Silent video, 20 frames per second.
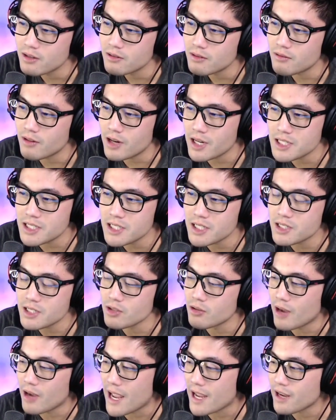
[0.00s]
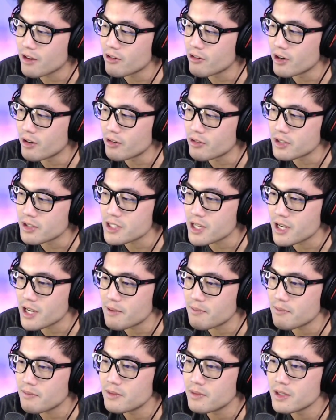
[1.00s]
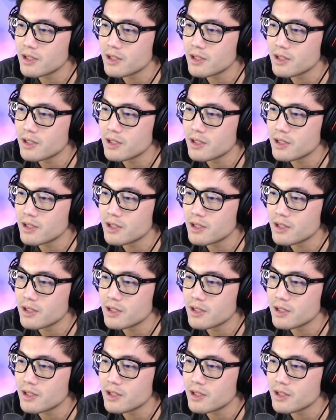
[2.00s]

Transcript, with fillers: Why is he so angry all the time?